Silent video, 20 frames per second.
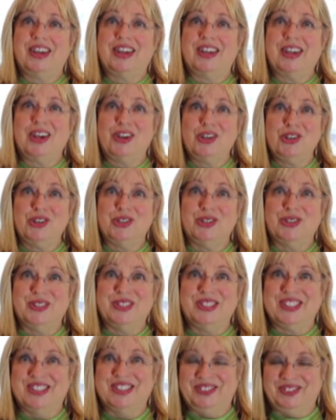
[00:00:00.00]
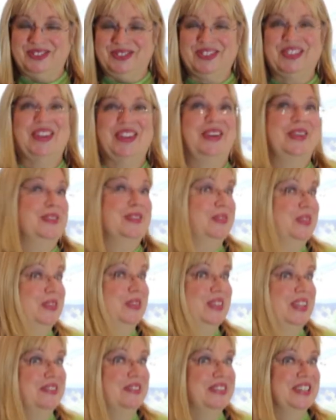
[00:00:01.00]
cashews, because we
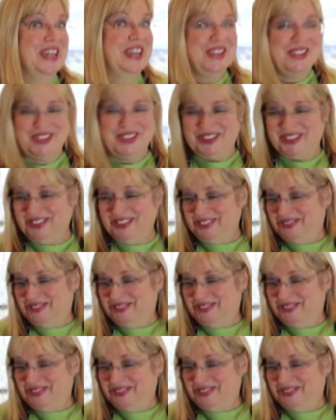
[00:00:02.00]
all love a cashew.